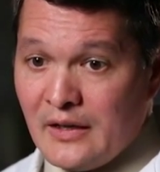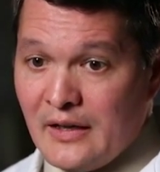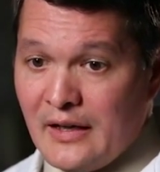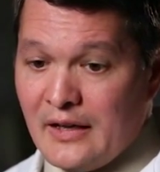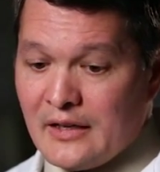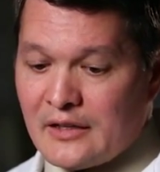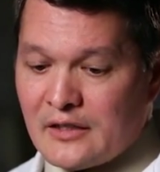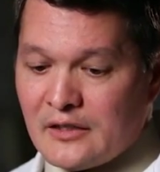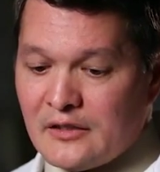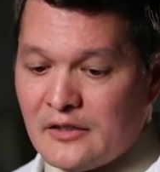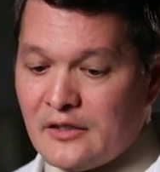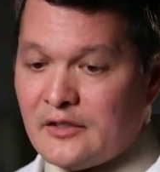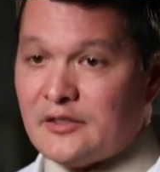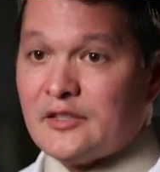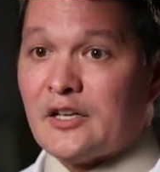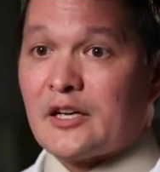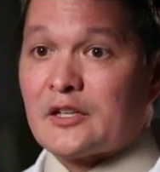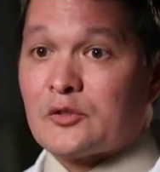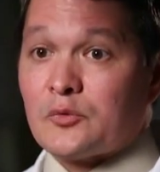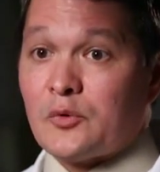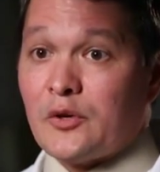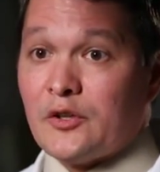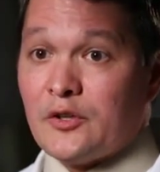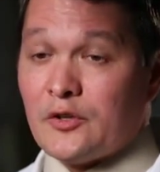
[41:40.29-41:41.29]
it can
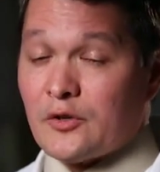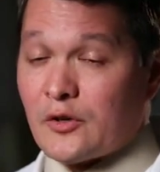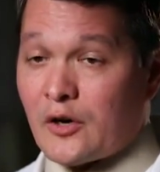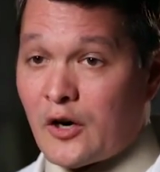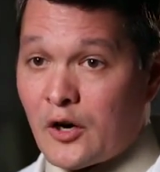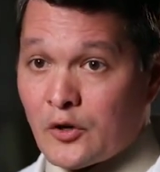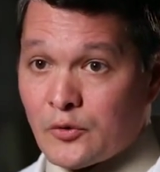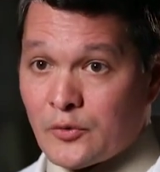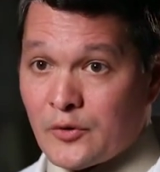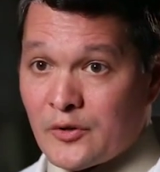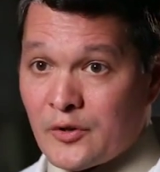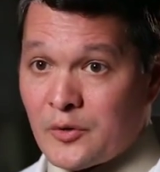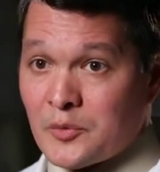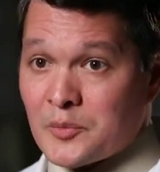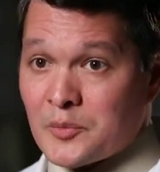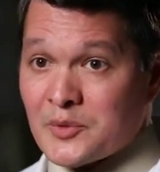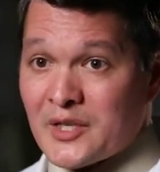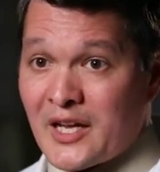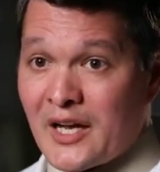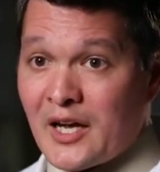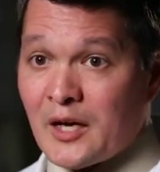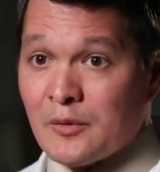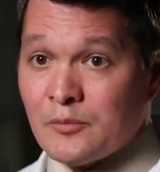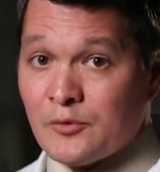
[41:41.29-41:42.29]
detect whether your heart rhythm
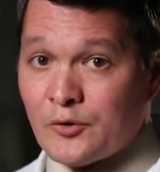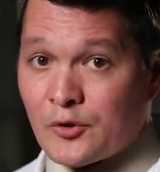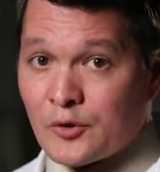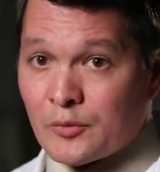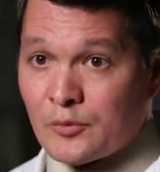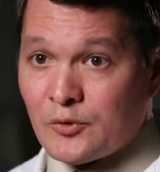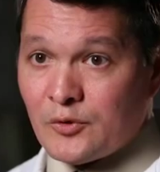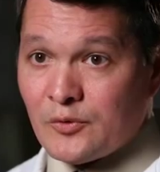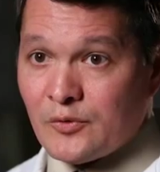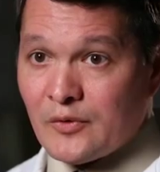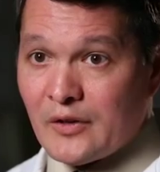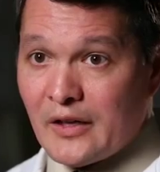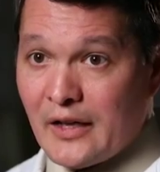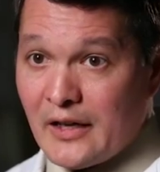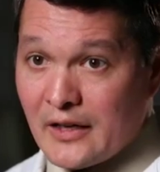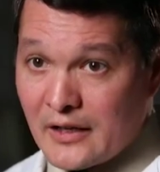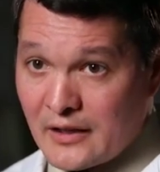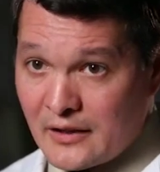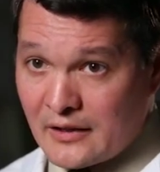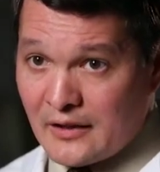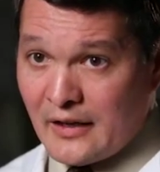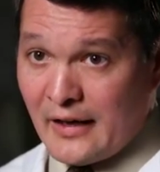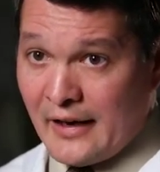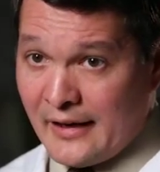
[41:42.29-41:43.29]
is abnormal, and
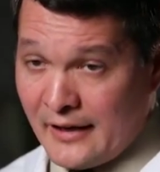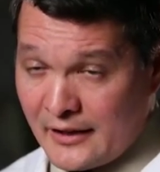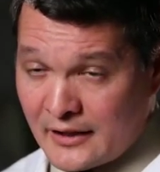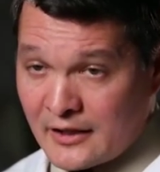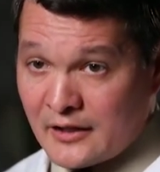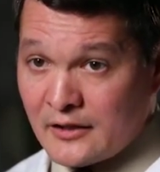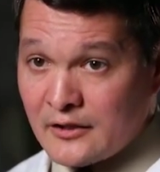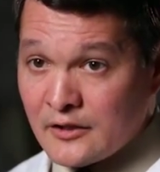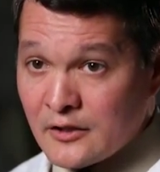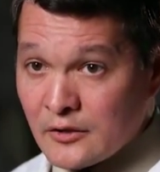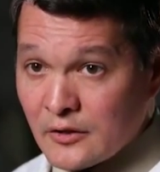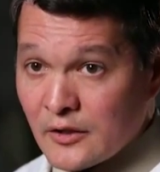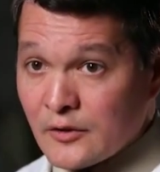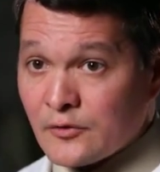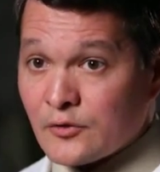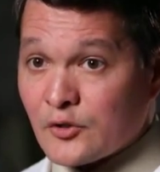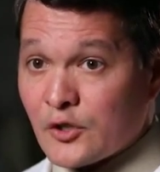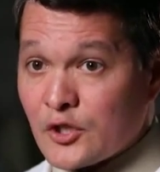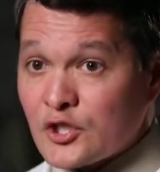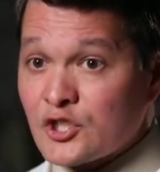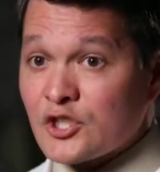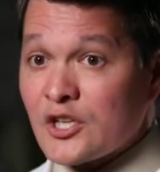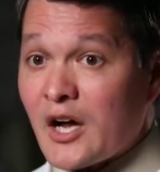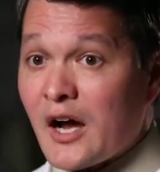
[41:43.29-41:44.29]
it can
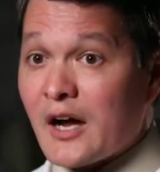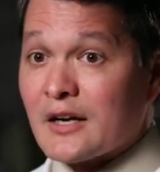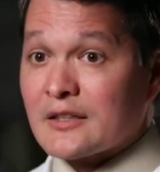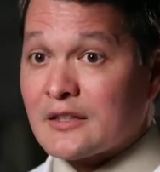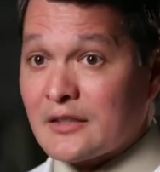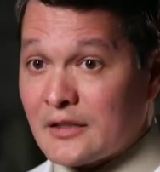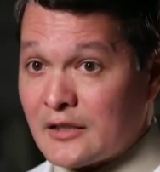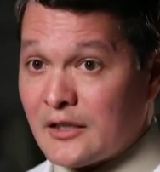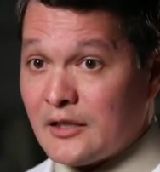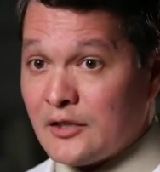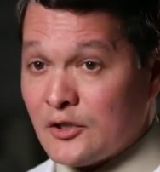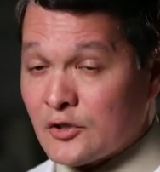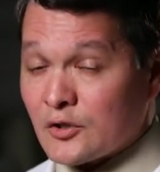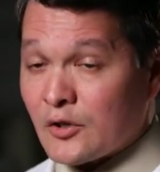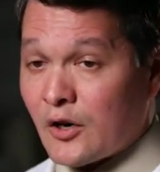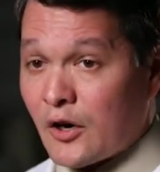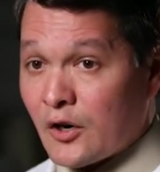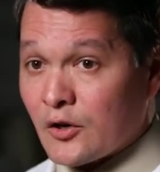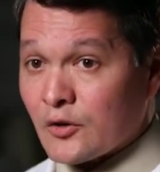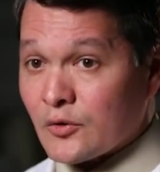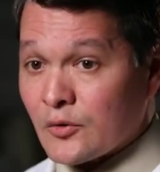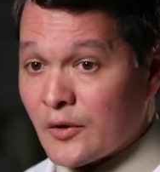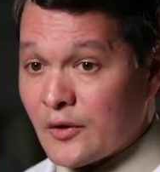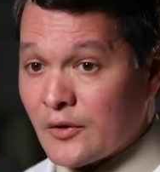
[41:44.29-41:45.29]
deliver a shock to get your
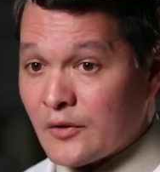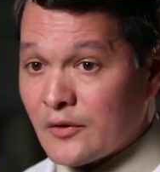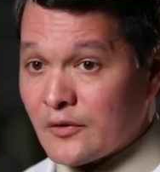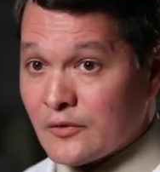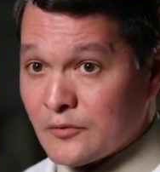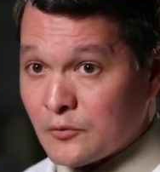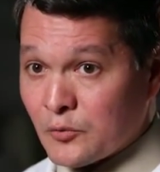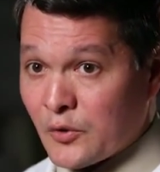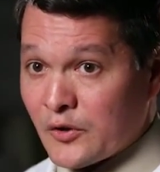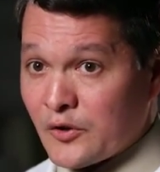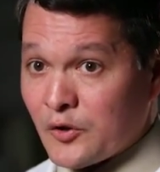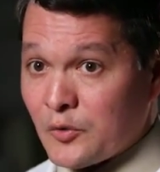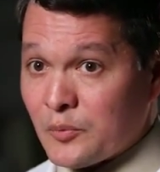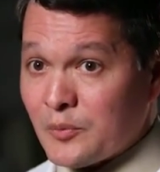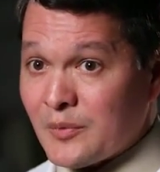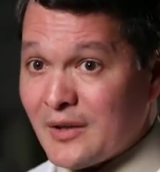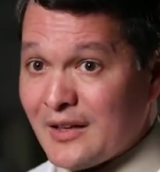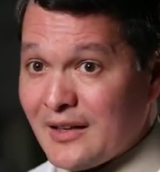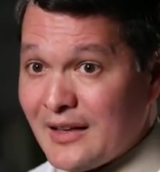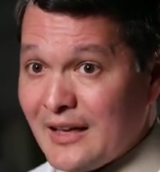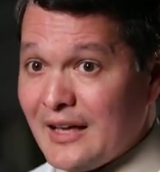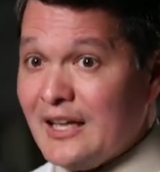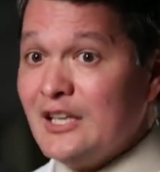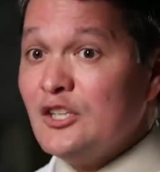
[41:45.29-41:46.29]
heart rhythm
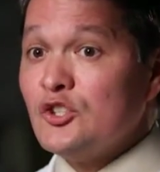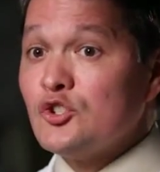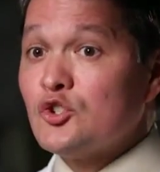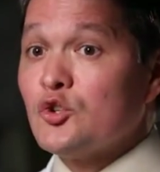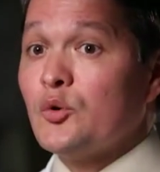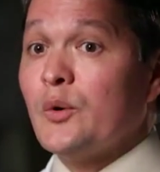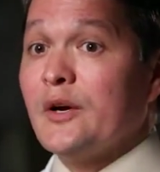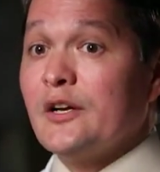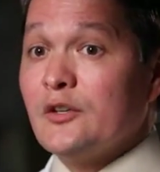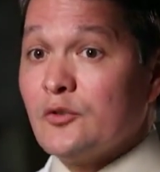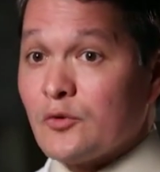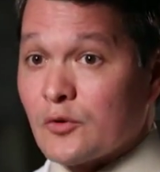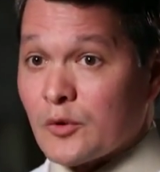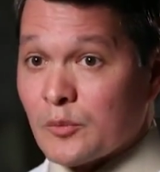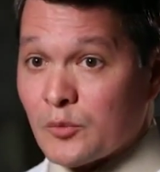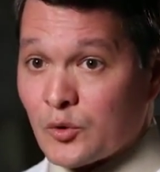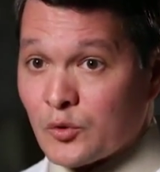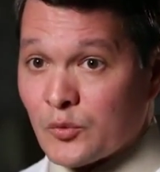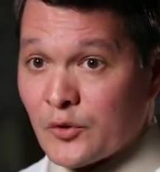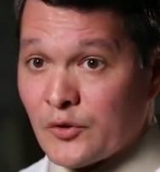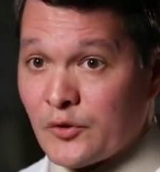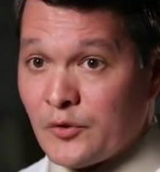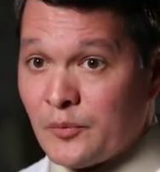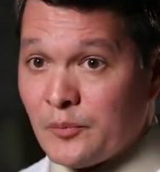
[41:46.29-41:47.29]
into a
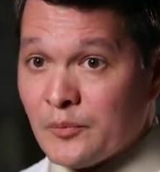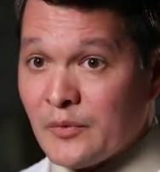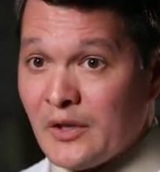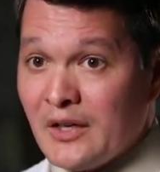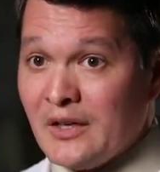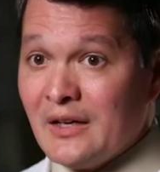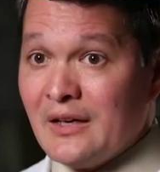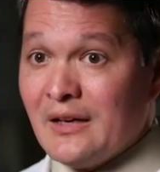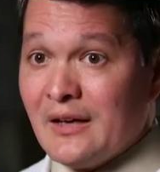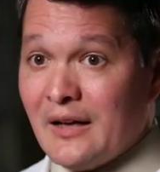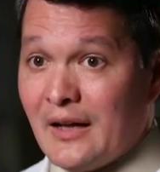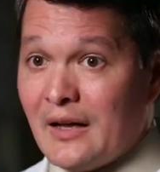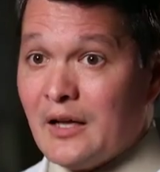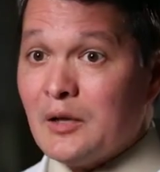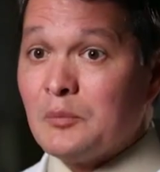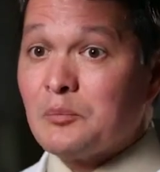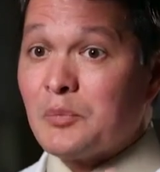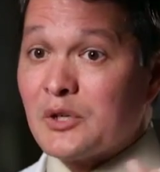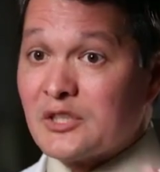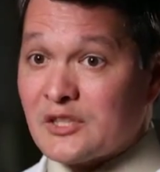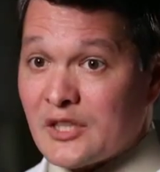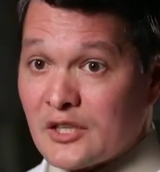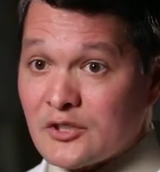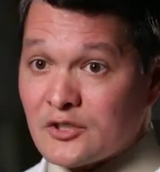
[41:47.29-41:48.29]
normal rhythm and
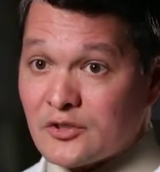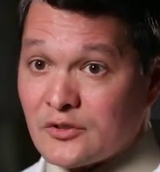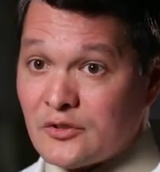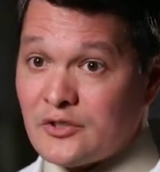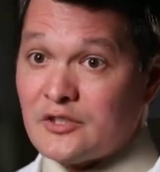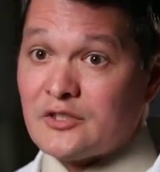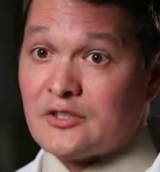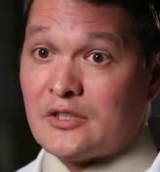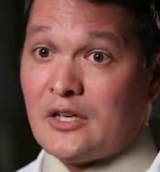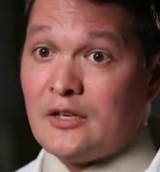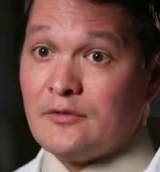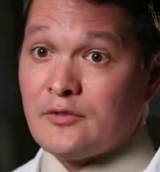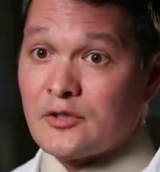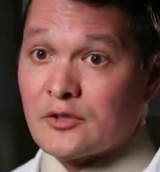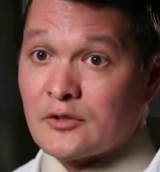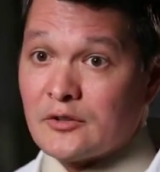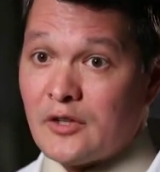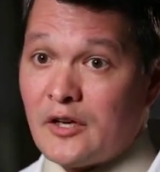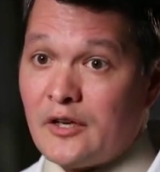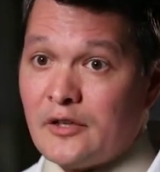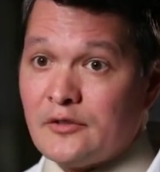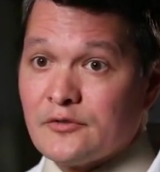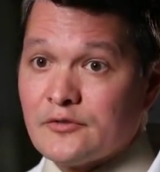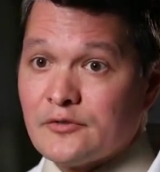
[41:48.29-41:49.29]
potentially save your
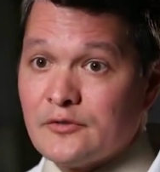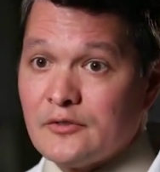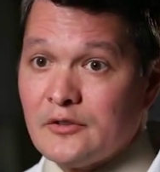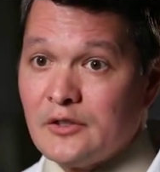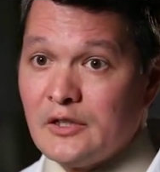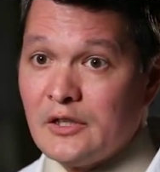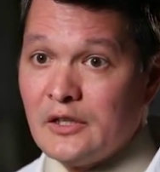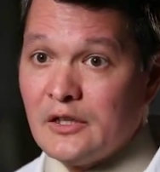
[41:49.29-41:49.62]
life.